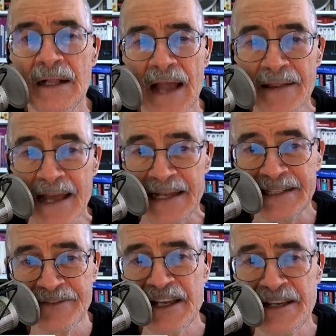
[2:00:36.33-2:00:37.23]
And, and he,
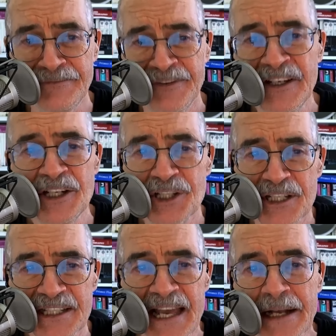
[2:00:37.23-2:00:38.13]
he
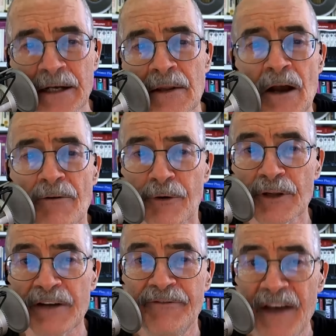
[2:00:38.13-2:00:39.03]
finishes saying, for
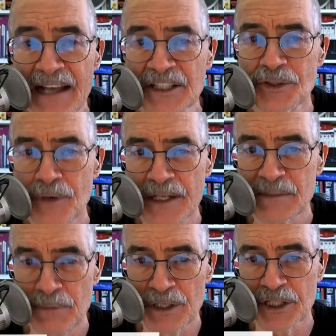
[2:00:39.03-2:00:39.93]
the fast
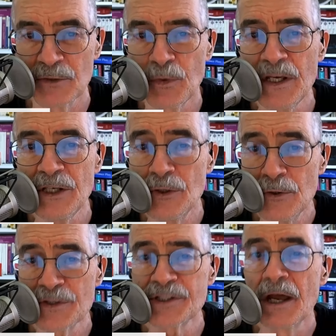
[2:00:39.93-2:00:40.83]
transmission, we
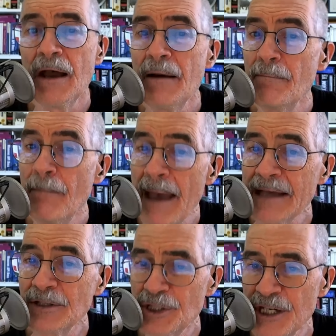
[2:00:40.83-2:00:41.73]
used
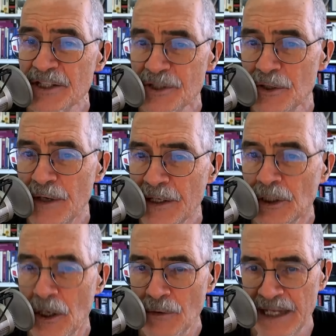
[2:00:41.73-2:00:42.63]
Manchester
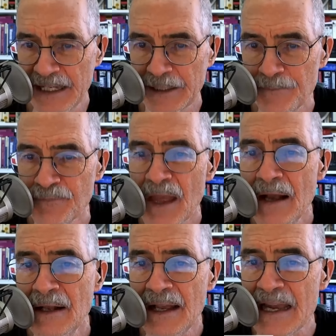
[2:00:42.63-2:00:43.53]
encoding.
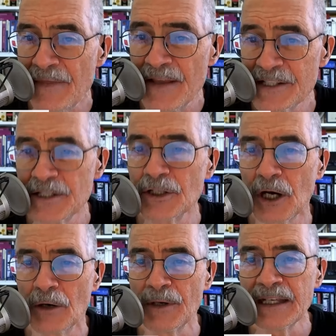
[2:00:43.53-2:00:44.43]
In this
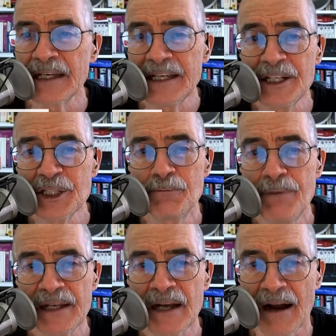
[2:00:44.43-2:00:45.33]
encoding, each
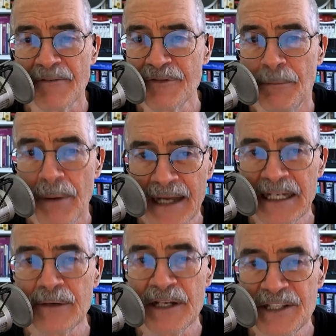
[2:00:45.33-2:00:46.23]
bit of the
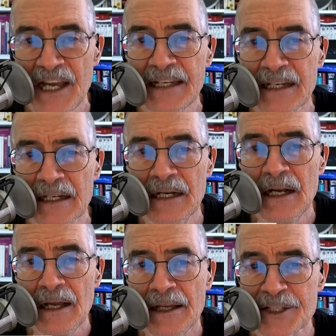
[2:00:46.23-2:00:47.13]
binary data
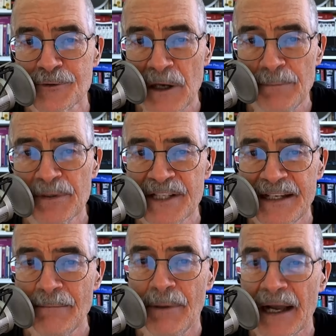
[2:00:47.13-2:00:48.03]
is
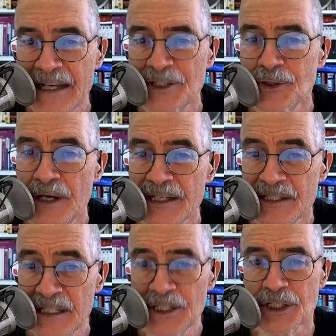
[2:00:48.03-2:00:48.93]
represented by a
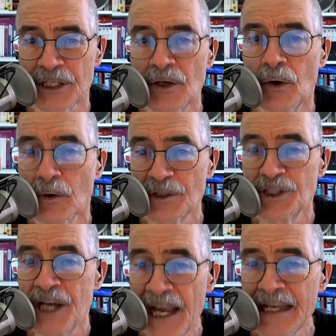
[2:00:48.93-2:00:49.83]
transition or
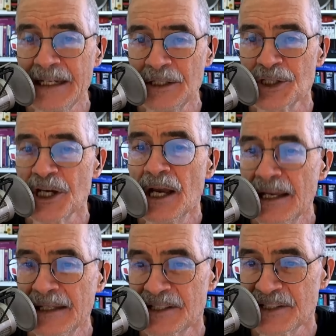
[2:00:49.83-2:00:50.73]
change
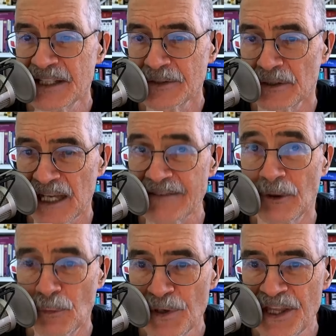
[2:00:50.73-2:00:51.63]
in signal
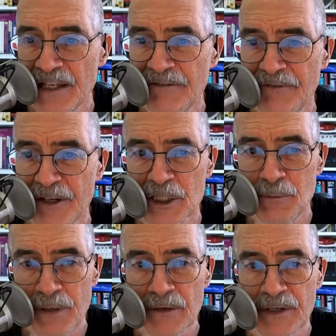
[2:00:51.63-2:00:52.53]
level within a fixed
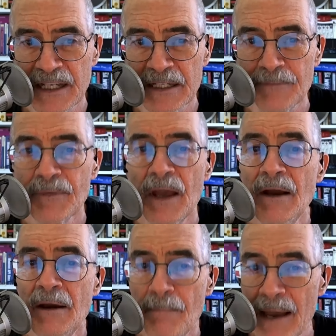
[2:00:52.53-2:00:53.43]
period.
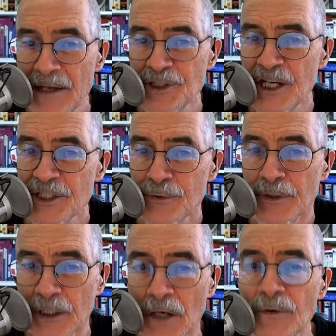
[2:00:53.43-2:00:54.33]
Manchester
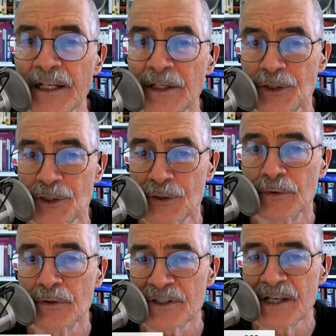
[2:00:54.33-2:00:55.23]
encoding
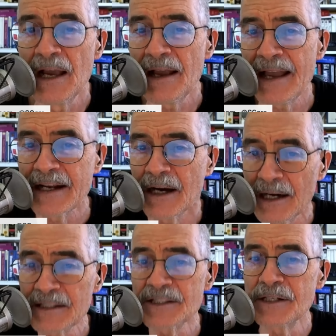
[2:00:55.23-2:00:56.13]
ensures a
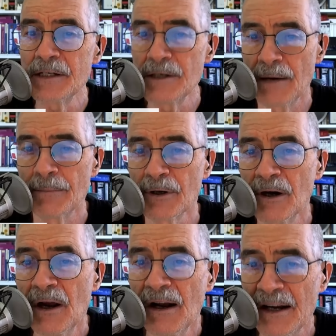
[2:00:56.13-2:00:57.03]
constant number
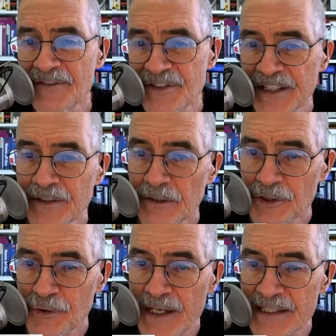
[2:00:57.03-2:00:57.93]
of signal
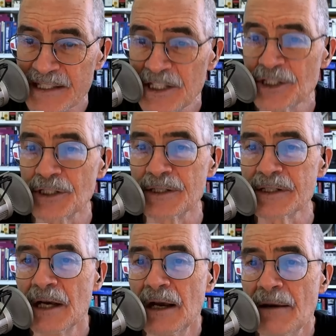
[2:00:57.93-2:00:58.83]

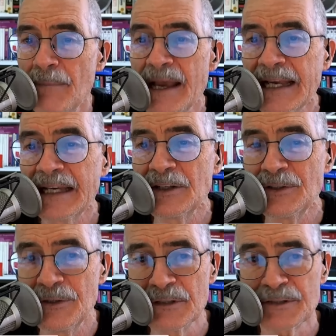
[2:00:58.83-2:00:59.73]
transitions, making it
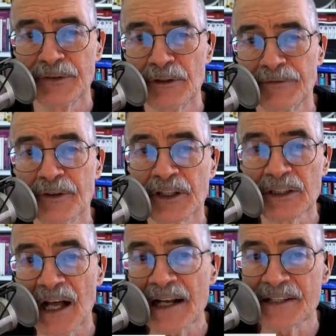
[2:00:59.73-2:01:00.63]
useful for
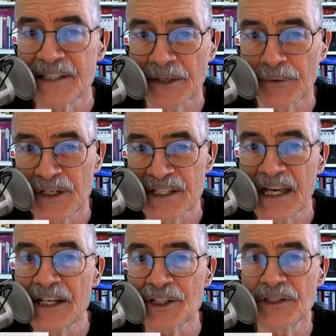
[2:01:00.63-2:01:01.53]
clock
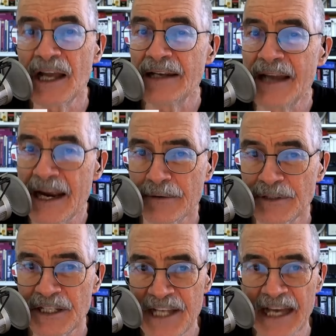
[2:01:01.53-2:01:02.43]
synchronization and error
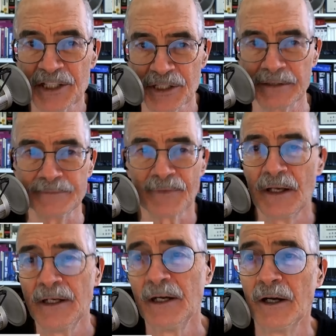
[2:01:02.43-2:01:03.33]
detection.
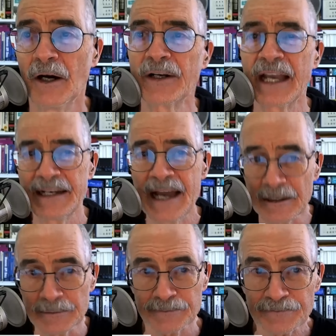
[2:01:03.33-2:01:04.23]
Okay, now,